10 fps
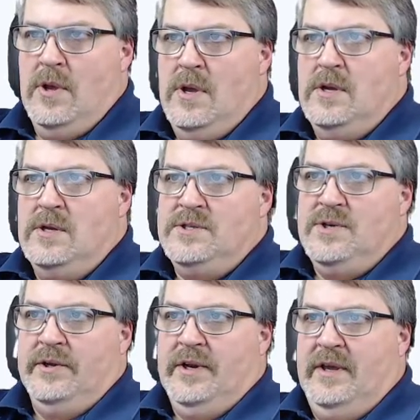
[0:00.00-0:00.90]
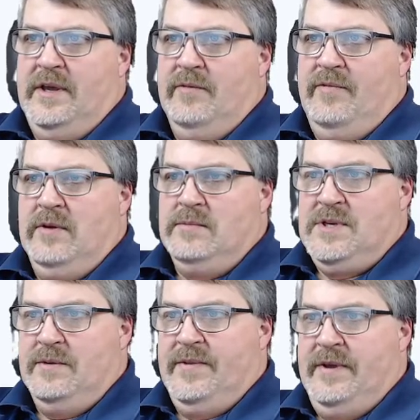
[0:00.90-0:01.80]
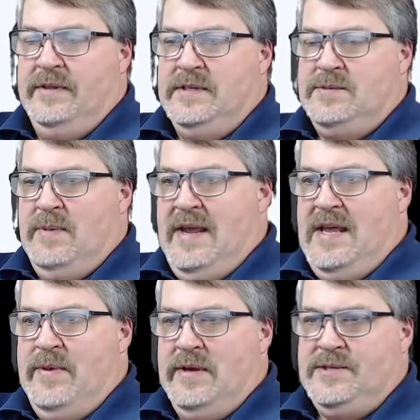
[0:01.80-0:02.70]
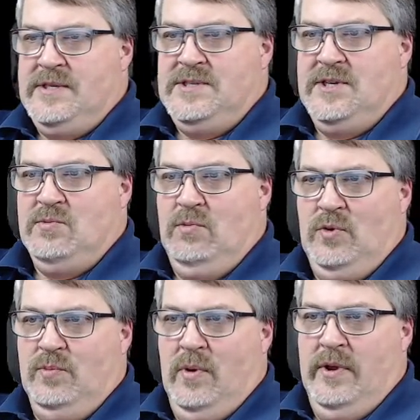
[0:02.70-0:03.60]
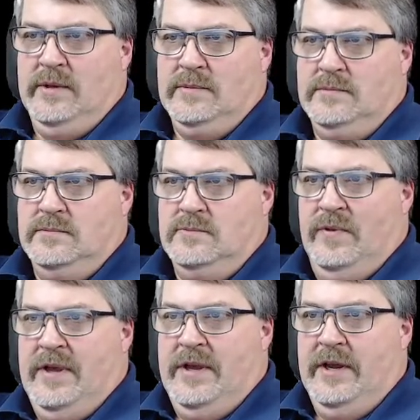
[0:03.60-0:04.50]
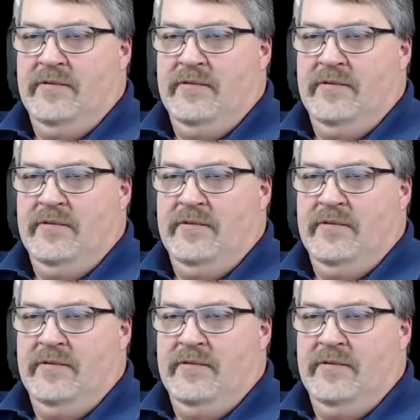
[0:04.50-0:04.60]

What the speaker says: So I'm going to give them something that's my email success blueprint where they can get it for